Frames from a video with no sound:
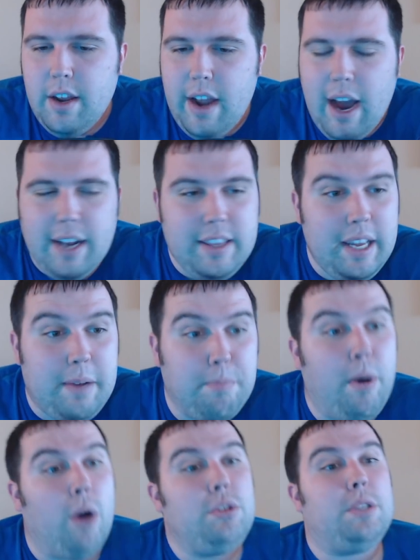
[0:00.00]
Now, I think
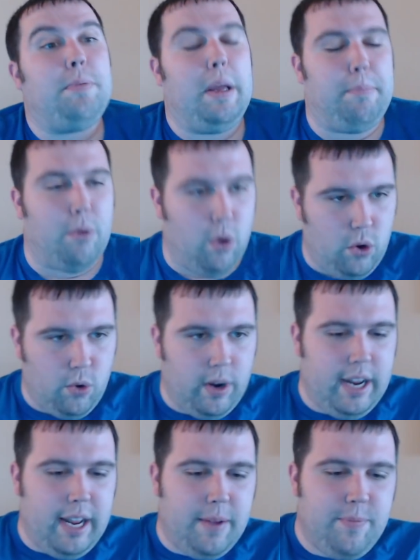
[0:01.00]
most people
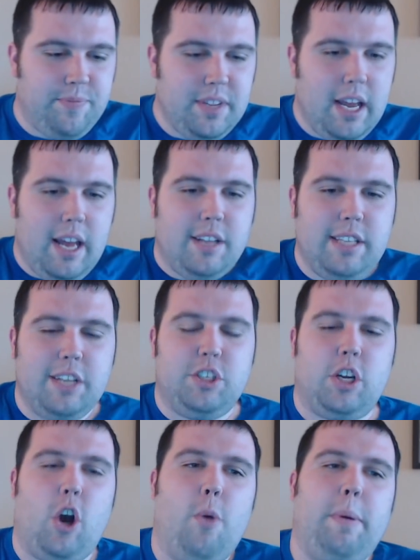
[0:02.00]
agree that
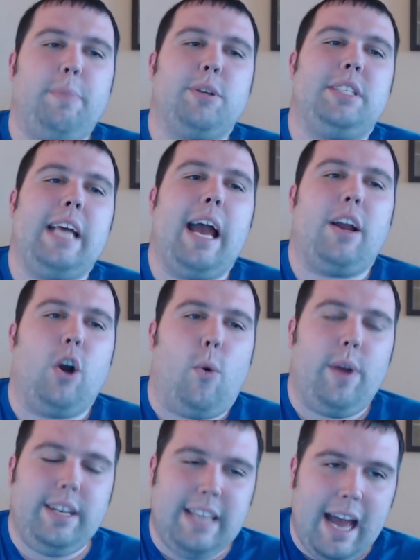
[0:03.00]
Jacoby Brissett
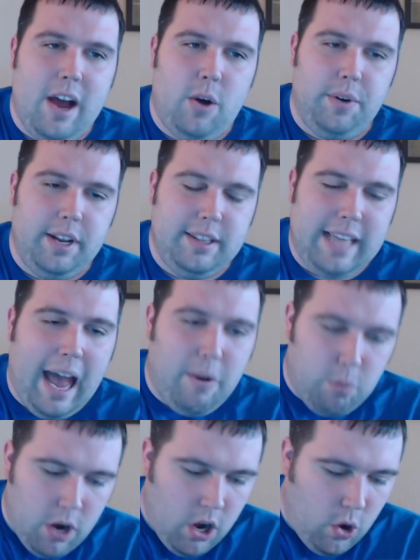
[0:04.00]
going down
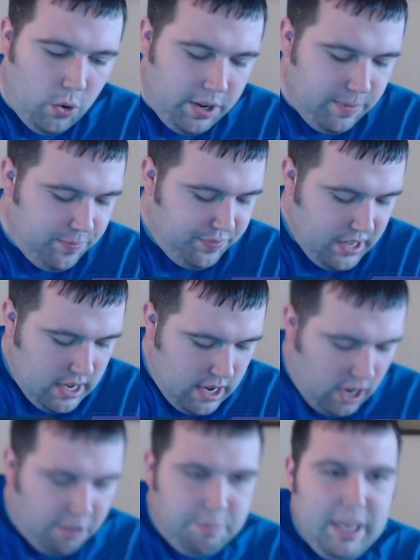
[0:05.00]
that road
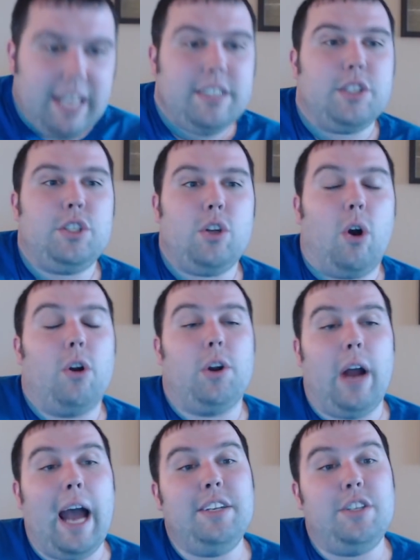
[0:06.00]
of being the
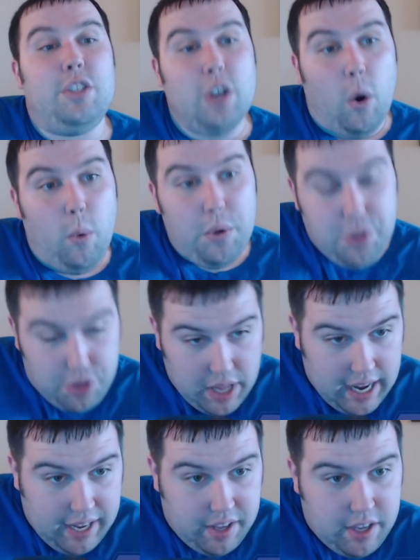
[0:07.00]
starter, I don't
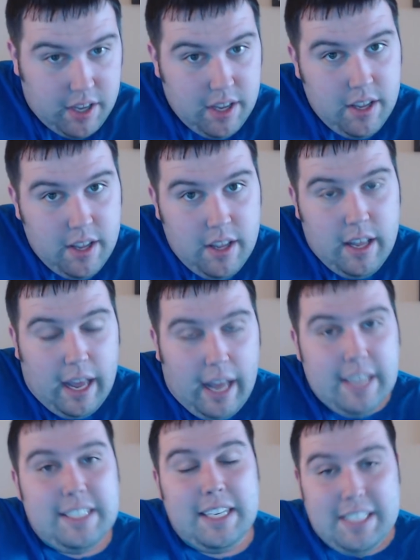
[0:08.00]
think
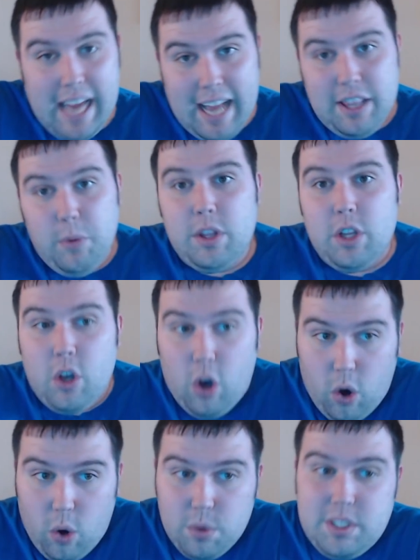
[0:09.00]
is exactly what the
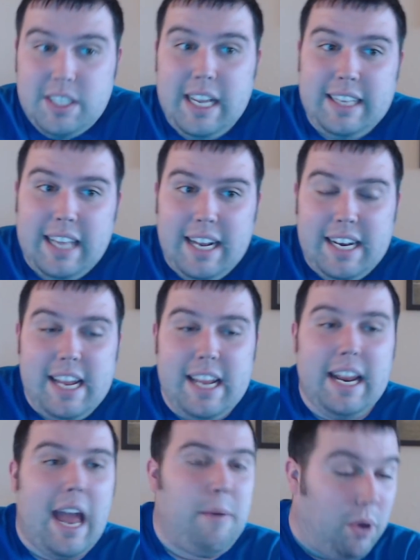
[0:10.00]
Colts think they
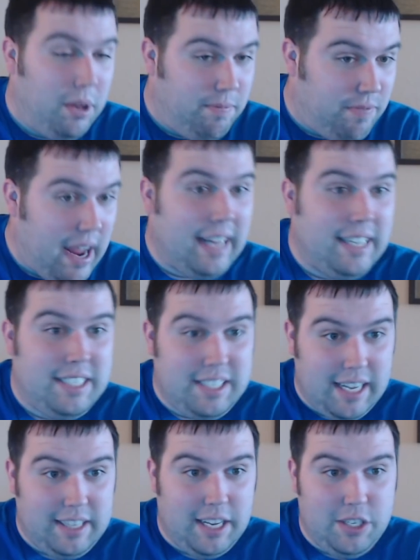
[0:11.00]
need and what fans
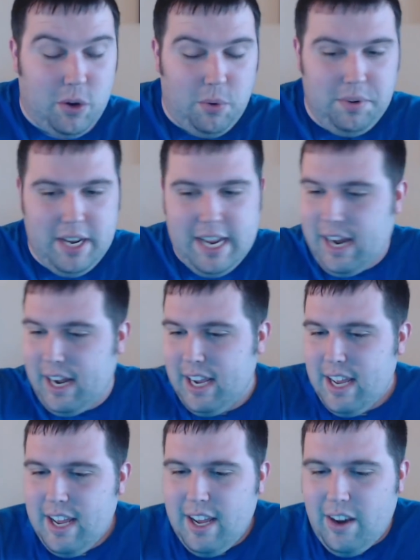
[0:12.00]
think they don't need.
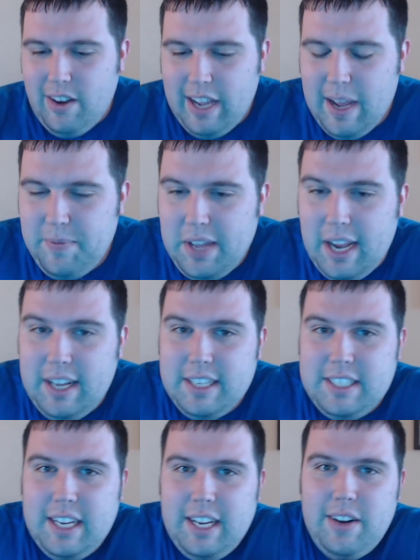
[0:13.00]
Okay, I'm not going to
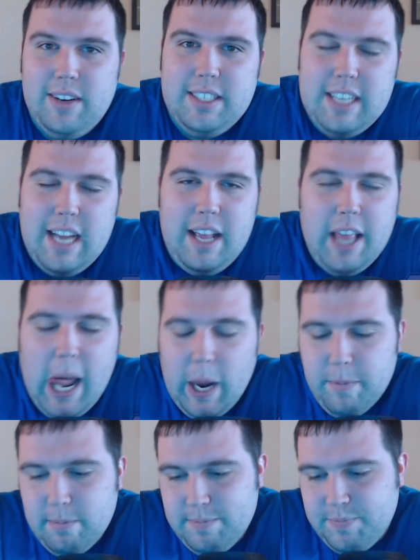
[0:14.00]
sit here and say that.